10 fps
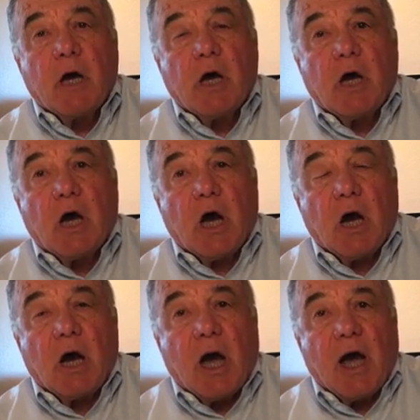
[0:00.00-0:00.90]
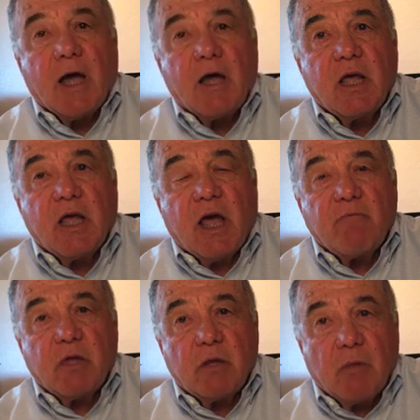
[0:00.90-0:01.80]
I
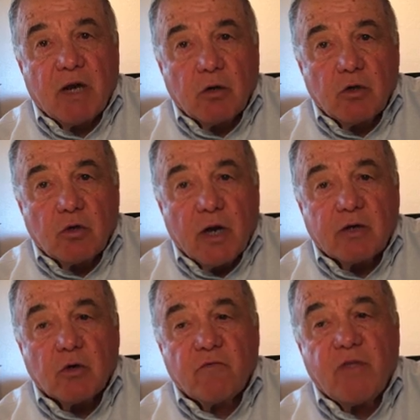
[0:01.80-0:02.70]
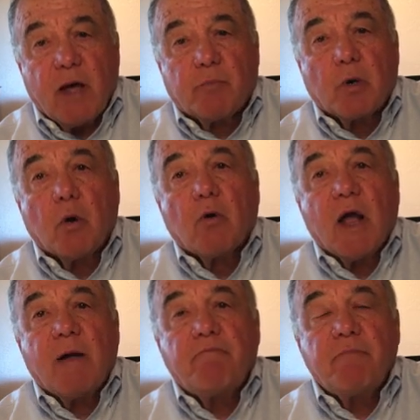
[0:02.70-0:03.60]
have been the medical director of that
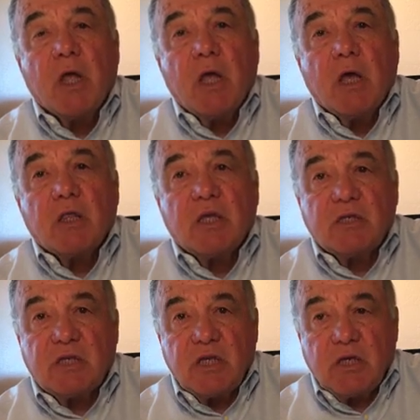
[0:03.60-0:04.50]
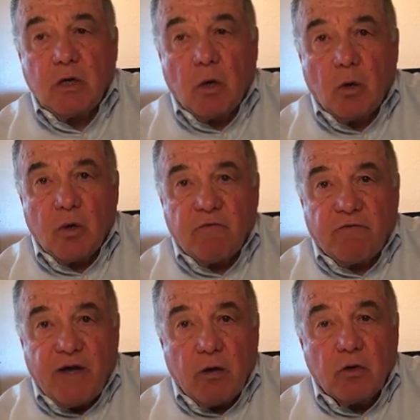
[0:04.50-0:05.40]
program. The CEO and
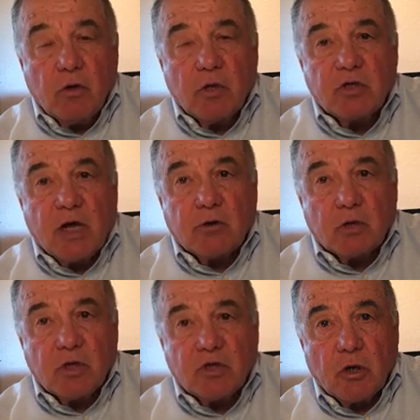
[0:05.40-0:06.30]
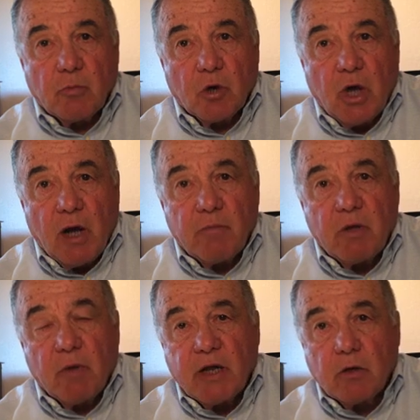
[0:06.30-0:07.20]
founder is Dr. Kajira
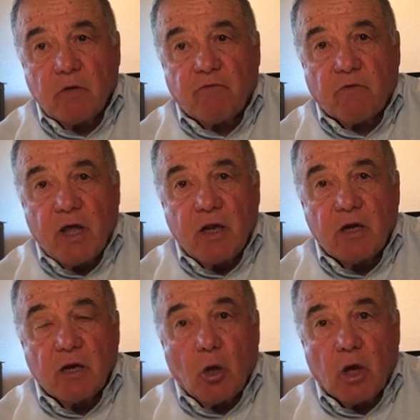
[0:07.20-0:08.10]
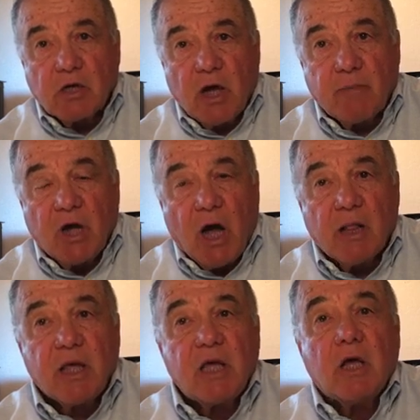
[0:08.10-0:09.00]
Mugambi, my good friend and longtime
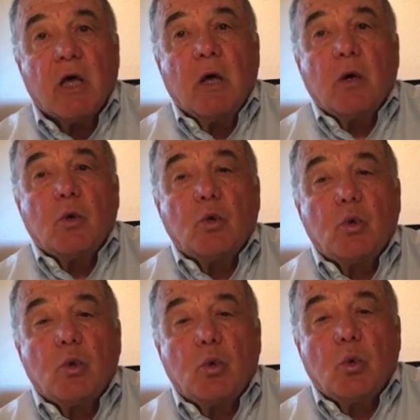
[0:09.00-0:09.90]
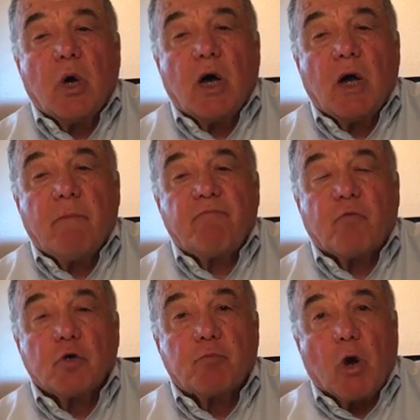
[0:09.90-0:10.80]
colleague, who
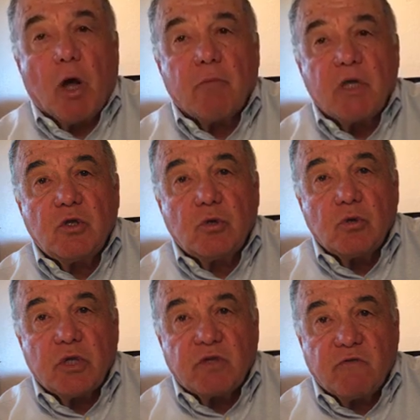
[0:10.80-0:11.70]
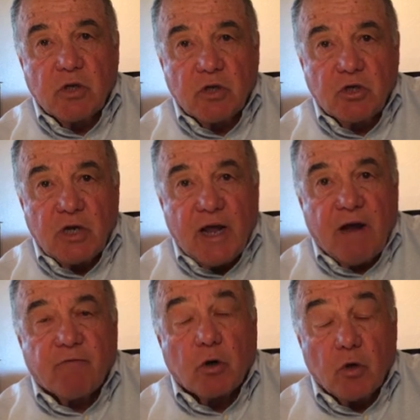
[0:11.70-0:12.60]
first brought me to this village in
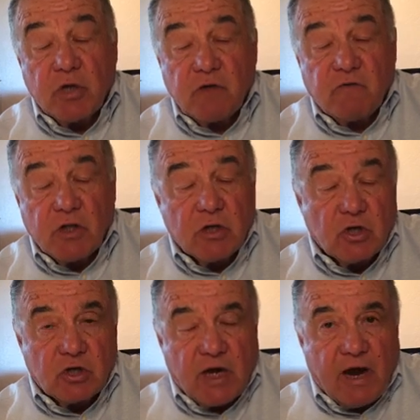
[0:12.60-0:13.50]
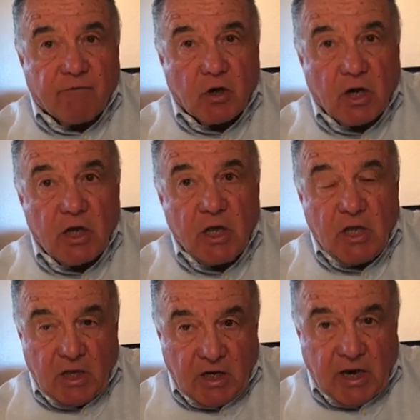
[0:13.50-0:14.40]
Africa, or these villages in Africa,
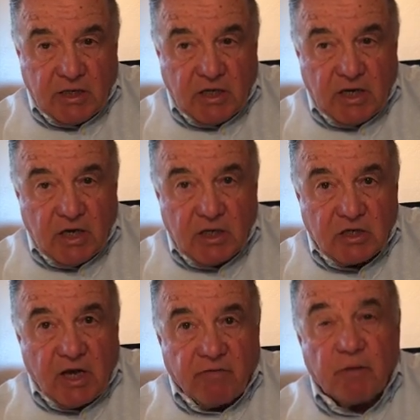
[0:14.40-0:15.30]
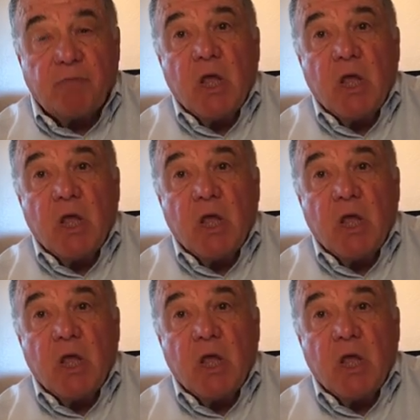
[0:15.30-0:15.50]
in 1987.